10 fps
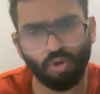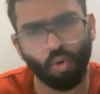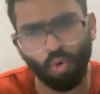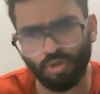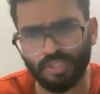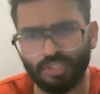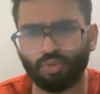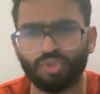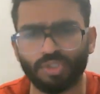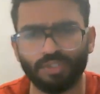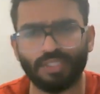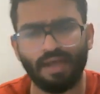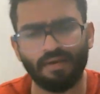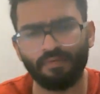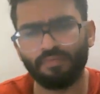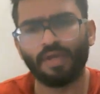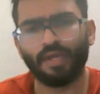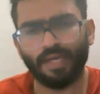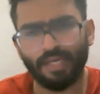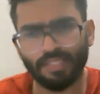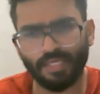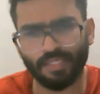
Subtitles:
All of these oceans have in